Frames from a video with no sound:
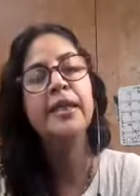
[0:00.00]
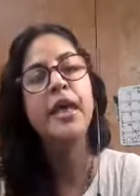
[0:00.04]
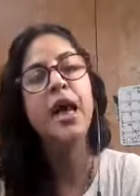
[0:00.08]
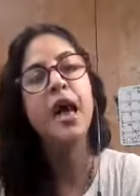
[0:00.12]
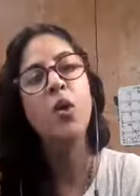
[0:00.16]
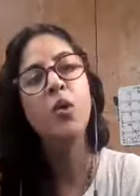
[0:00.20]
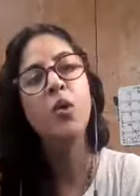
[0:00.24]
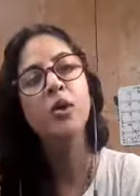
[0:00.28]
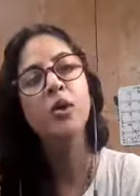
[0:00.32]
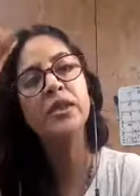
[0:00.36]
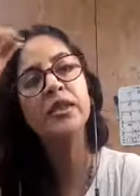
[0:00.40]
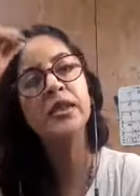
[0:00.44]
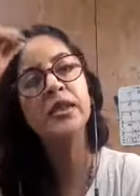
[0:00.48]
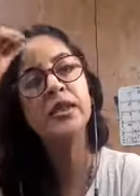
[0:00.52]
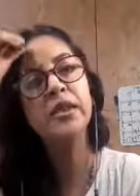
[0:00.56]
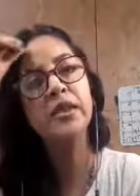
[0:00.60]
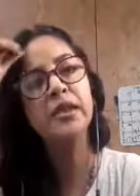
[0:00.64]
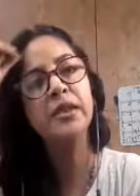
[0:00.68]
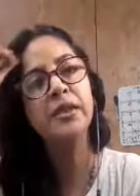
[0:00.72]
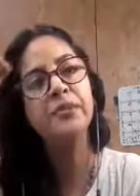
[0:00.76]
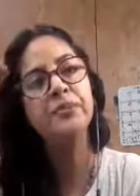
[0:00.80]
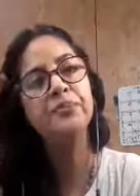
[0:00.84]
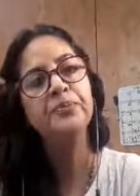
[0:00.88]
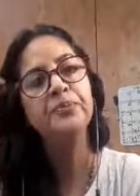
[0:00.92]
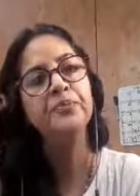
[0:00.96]
how is
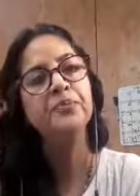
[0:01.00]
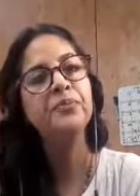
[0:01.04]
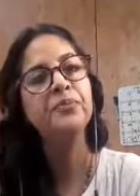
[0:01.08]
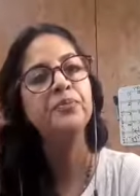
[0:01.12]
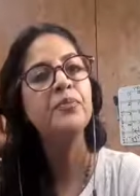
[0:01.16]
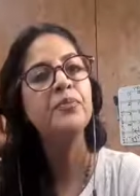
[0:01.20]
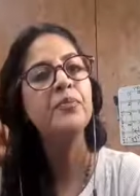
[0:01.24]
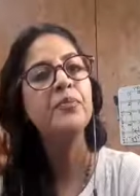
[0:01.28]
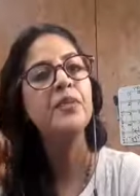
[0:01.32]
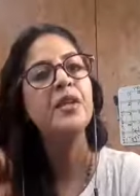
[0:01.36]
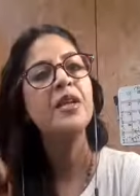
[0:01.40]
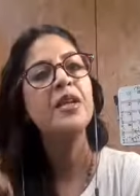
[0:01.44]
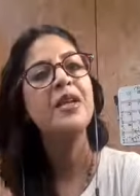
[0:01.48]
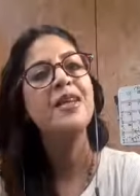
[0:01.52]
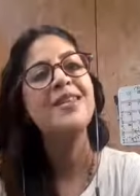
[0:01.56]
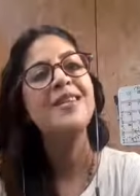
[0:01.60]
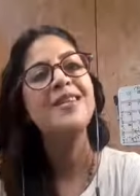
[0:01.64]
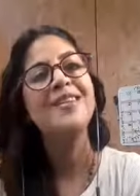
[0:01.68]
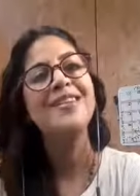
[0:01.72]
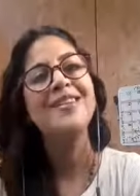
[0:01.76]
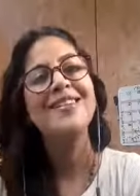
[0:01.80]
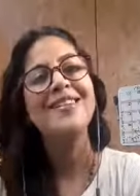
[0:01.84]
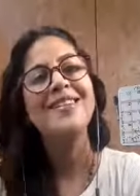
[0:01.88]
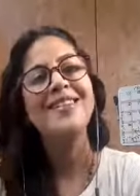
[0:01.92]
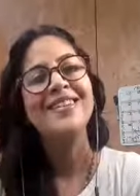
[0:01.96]
he
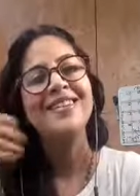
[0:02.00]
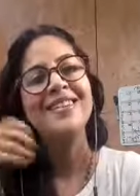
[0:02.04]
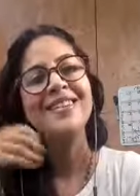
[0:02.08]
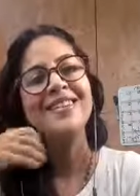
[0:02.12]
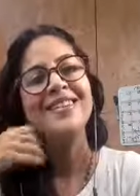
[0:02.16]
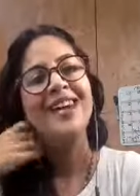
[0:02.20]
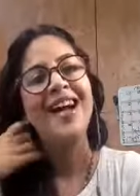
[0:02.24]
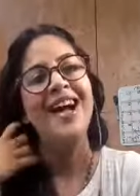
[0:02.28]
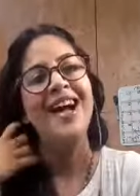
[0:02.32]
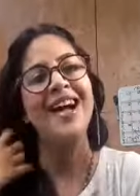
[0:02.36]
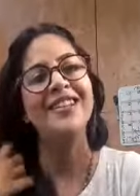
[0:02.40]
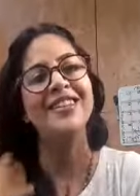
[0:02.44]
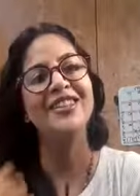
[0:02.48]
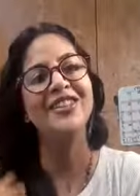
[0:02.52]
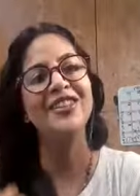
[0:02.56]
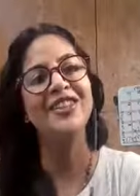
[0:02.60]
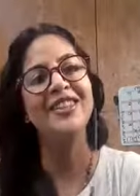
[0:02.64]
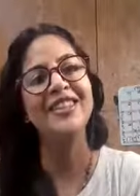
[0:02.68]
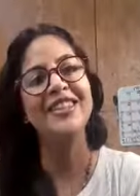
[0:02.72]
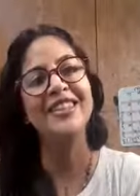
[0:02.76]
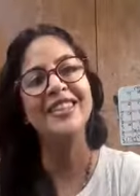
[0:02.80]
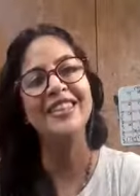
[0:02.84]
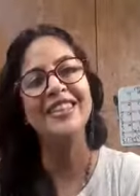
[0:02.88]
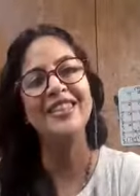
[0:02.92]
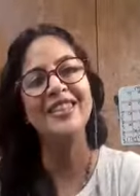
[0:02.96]

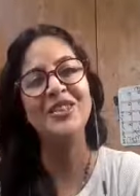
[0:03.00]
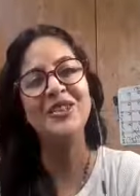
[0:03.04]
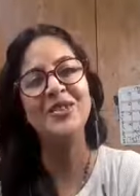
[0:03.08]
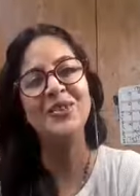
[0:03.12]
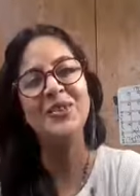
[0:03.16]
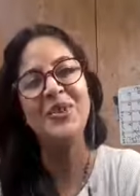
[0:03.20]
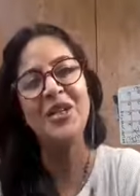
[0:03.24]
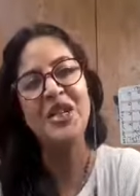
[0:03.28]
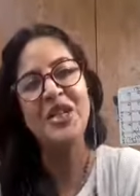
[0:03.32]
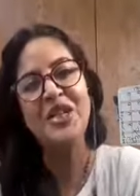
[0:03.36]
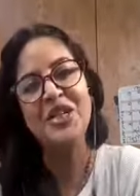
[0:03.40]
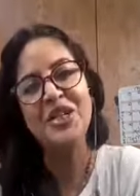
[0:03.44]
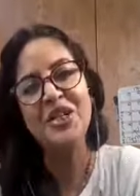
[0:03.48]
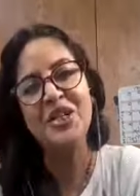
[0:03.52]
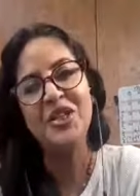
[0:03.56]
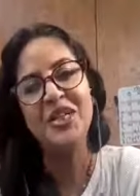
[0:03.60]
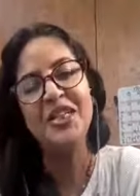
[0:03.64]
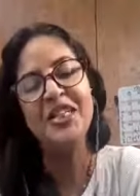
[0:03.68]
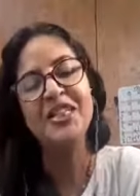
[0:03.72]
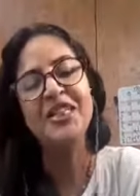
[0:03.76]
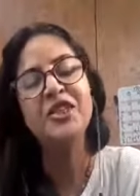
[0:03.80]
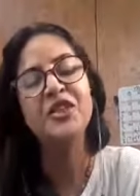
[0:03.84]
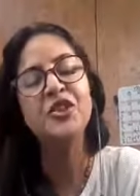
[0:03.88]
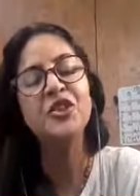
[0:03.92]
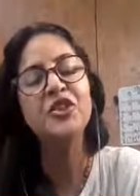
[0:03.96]
handling the situation.
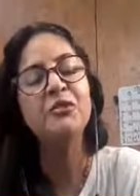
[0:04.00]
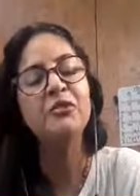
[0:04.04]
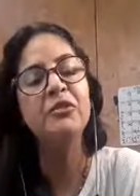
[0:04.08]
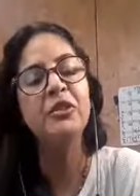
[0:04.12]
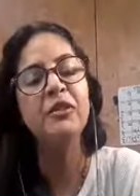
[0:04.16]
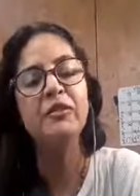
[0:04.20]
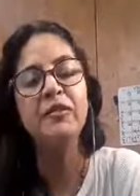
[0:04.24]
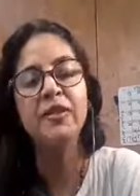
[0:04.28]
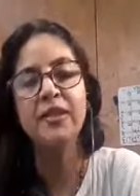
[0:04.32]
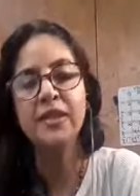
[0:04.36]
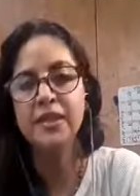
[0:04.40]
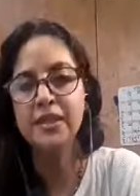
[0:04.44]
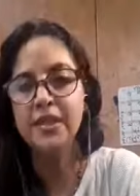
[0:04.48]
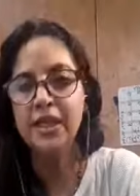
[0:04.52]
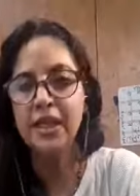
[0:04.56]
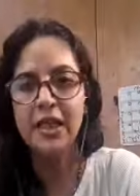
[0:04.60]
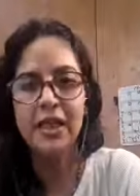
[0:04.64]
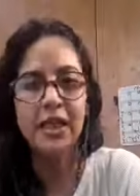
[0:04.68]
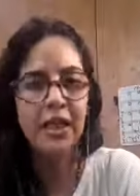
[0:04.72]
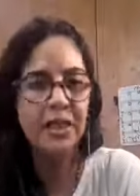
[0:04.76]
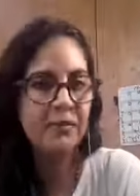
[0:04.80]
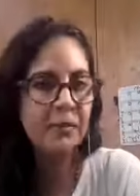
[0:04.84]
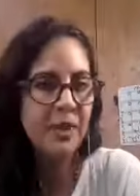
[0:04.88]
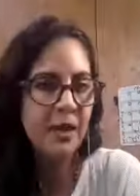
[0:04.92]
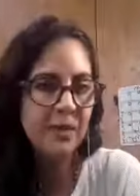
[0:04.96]
He's going to be fine. I
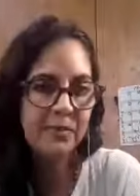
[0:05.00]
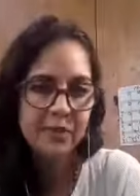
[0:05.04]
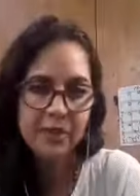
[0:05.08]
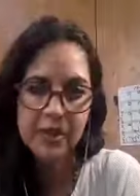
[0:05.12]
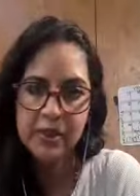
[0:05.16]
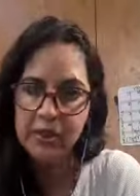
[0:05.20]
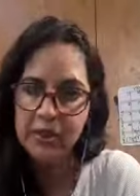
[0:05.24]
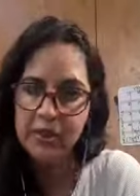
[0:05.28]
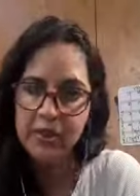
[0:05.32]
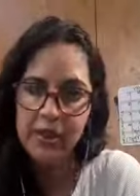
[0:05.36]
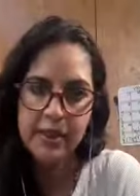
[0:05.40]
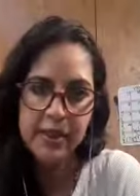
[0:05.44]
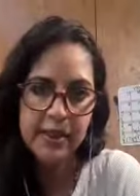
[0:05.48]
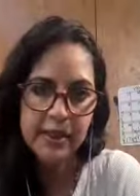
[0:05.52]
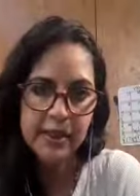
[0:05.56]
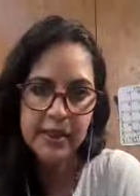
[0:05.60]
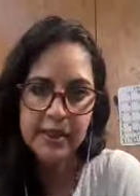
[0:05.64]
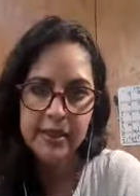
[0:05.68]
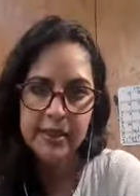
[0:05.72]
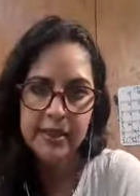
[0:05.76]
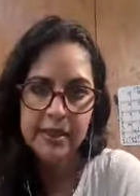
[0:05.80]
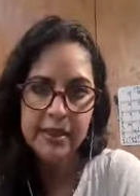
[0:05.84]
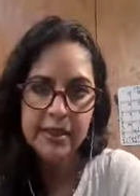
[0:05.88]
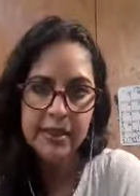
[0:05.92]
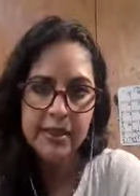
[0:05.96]
am absolutely
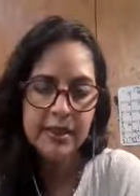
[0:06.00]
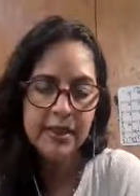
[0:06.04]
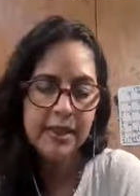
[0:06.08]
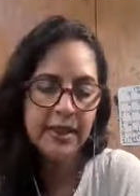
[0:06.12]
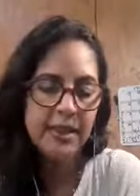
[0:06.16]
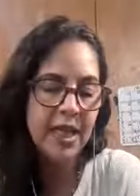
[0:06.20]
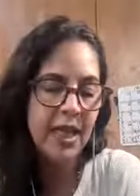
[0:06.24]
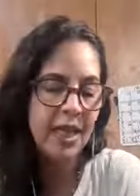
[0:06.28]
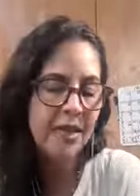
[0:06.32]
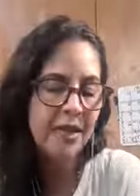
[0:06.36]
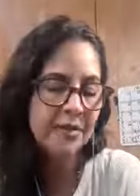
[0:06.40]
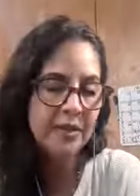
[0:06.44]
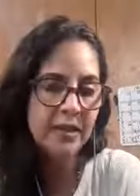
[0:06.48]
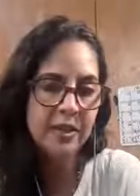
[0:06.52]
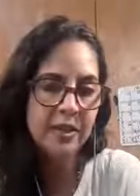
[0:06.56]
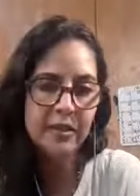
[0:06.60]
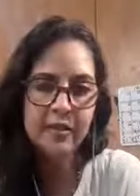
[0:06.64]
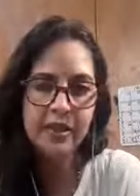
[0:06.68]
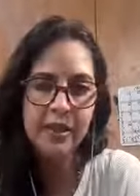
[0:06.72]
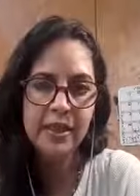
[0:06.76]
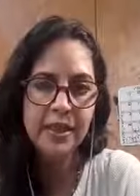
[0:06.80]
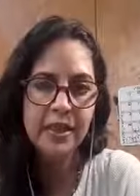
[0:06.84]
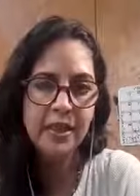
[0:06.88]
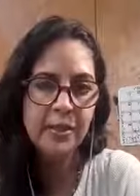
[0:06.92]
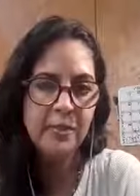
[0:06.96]

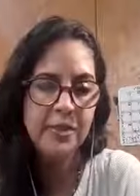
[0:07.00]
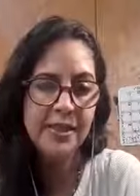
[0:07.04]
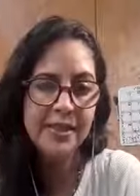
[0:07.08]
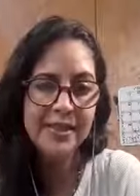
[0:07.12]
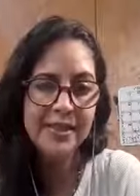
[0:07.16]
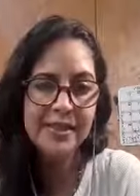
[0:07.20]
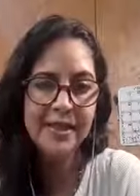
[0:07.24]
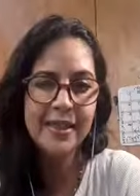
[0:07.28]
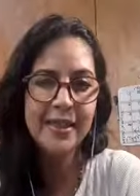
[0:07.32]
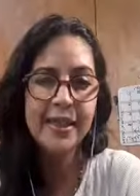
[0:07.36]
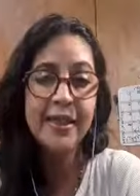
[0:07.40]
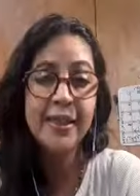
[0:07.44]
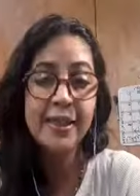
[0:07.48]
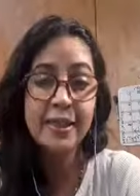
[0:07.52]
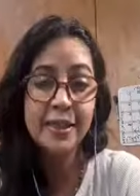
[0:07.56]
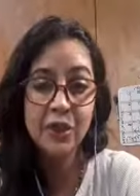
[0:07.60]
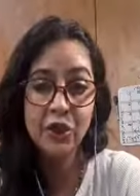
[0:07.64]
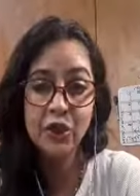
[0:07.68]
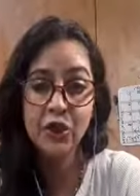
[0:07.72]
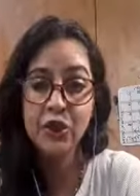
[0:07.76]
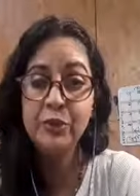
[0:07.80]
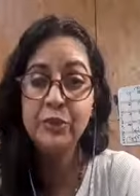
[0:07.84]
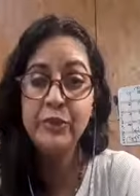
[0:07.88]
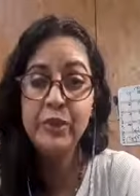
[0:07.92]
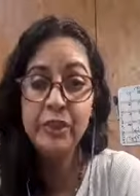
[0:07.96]
absolutely convinced that he is
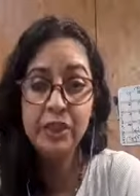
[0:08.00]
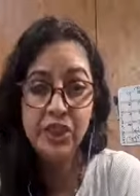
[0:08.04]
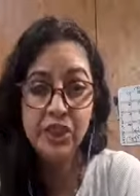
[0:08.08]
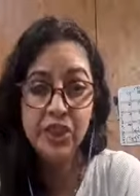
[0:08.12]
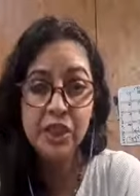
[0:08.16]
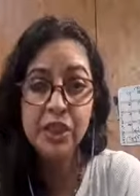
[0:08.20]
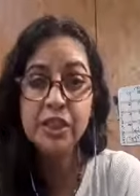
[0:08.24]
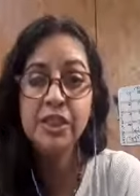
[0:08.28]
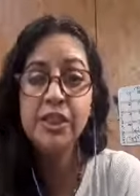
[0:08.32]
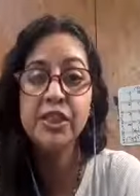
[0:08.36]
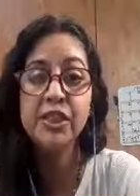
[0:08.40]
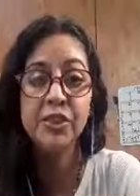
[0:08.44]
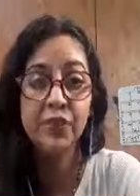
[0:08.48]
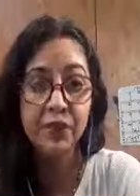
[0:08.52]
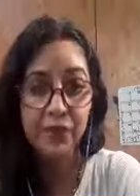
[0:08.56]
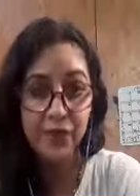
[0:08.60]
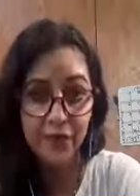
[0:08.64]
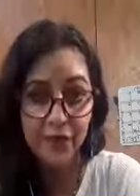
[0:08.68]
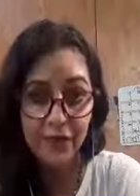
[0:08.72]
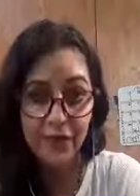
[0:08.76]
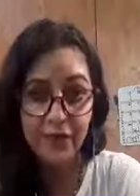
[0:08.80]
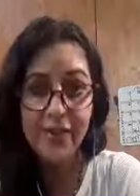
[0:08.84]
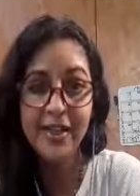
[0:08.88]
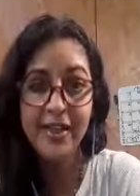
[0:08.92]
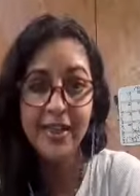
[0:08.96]
going to be just
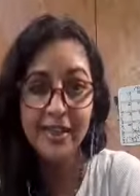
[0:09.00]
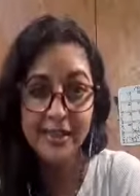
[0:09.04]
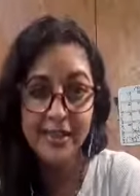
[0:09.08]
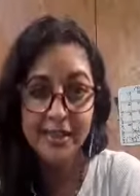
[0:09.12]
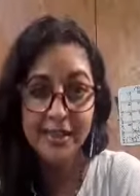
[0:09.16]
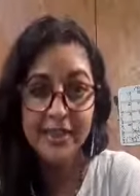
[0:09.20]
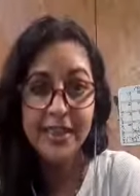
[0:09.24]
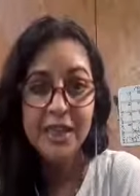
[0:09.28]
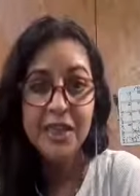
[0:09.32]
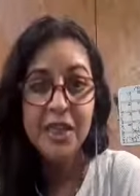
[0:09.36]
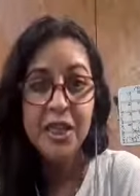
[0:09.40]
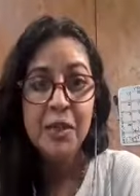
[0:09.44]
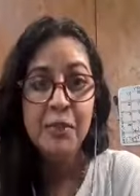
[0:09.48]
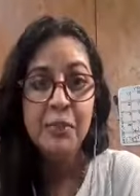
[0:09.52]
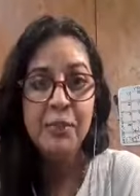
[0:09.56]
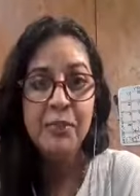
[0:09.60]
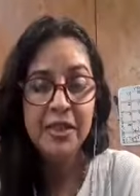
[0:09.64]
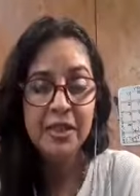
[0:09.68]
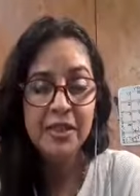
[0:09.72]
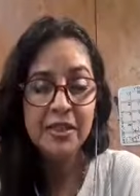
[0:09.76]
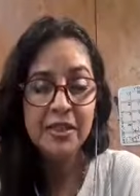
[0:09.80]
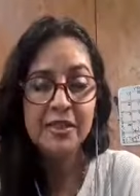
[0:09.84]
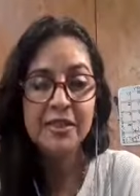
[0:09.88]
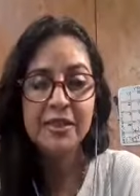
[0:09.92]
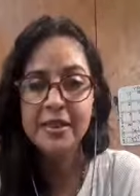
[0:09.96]
fine
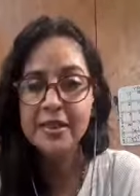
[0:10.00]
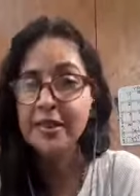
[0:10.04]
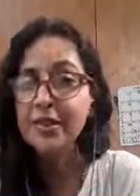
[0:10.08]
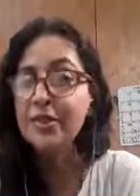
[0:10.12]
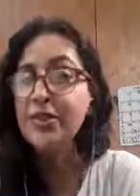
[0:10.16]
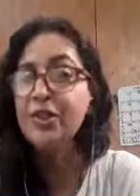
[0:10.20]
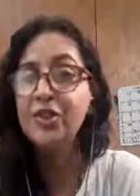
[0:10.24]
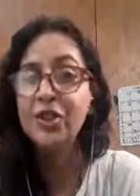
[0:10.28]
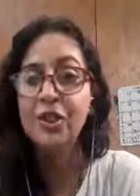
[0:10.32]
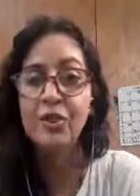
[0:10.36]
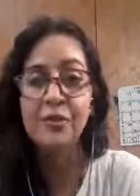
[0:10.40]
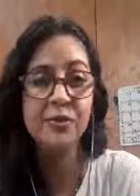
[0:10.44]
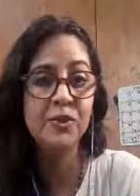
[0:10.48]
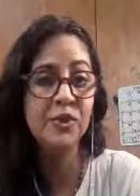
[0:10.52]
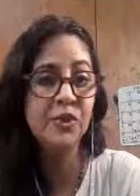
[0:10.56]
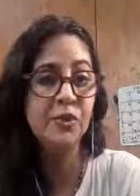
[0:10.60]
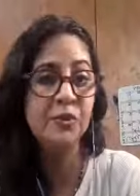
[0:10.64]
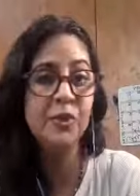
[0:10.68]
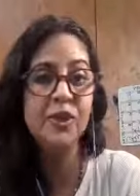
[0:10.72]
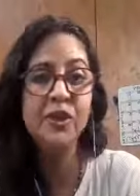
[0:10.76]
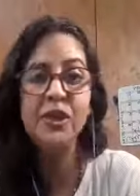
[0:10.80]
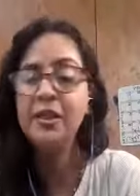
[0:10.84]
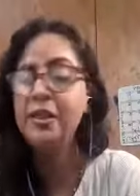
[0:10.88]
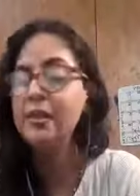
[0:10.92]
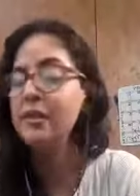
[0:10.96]
because he deserves to
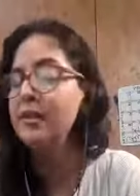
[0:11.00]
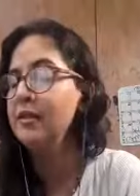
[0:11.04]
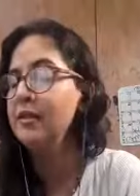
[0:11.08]
be